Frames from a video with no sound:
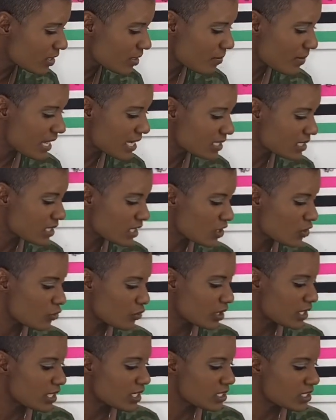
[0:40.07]
basic
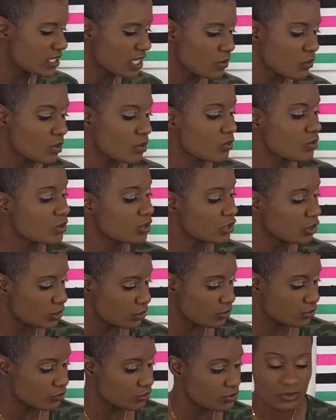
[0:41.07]
ingredients that we will
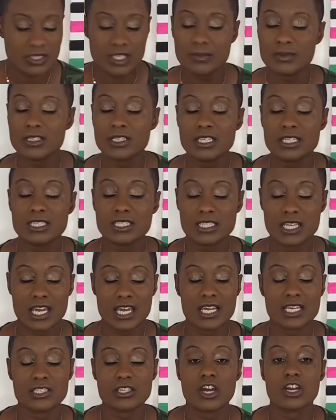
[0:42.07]
use, some of these
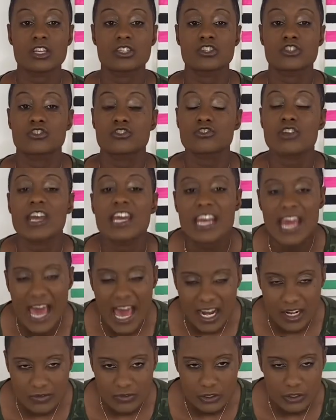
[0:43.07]
things are straight out
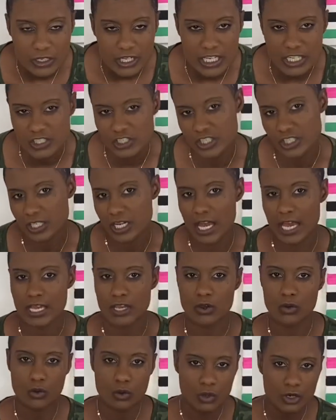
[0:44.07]
of your kitchen, like
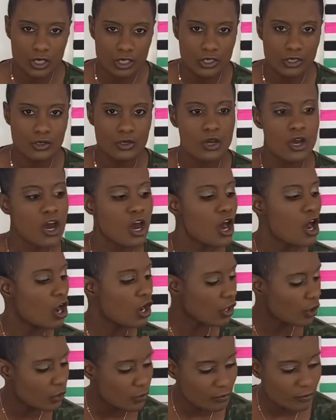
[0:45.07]
oil,
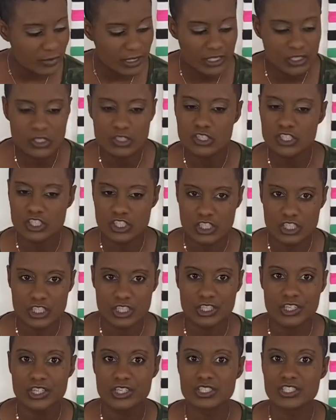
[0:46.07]
oatmeal,
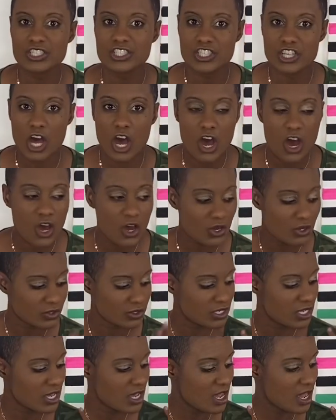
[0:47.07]
sugar, salt,
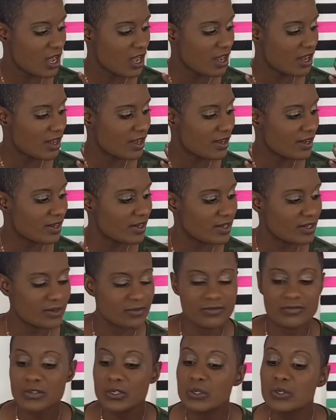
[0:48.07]

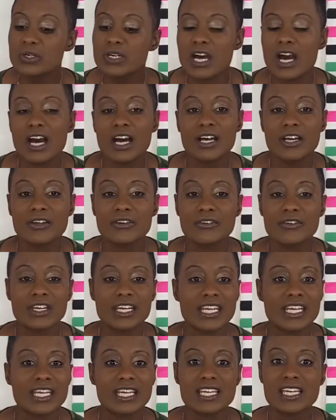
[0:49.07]
food
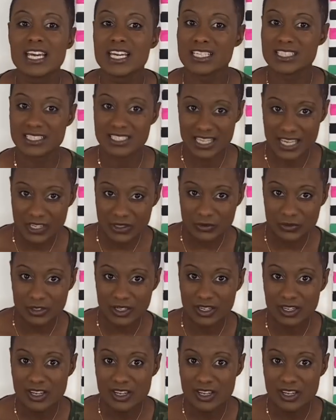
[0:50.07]
coloring, etc.